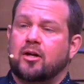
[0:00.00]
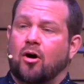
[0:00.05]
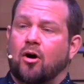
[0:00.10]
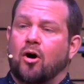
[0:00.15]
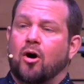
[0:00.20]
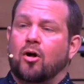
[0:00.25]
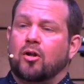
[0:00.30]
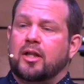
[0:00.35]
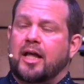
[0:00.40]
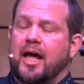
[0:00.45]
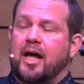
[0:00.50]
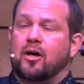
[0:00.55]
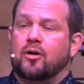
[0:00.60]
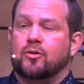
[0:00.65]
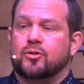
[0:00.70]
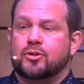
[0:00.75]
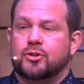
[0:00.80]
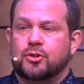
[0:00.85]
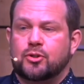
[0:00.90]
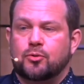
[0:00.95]
all
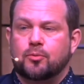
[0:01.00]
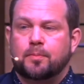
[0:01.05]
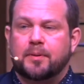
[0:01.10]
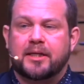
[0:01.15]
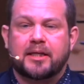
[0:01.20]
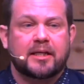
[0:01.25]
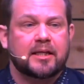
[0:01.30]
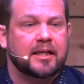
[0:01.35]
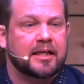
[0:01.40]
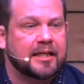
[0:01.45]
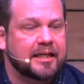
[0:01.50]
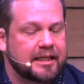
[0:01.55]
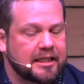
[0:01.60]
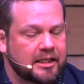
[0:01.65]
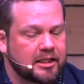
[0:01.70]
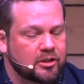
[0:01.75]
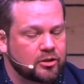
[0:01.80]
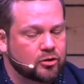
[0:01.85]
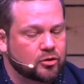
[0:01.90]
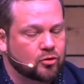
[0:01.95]
else to be
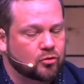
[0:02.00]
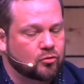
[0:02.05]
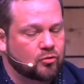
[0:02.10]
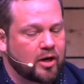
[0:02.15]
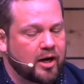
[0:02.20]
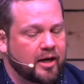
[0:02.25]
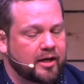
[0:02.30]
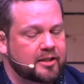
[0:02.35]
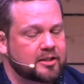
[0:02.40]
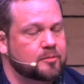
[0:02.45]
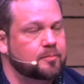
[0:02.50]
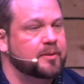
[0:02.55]
in Christ,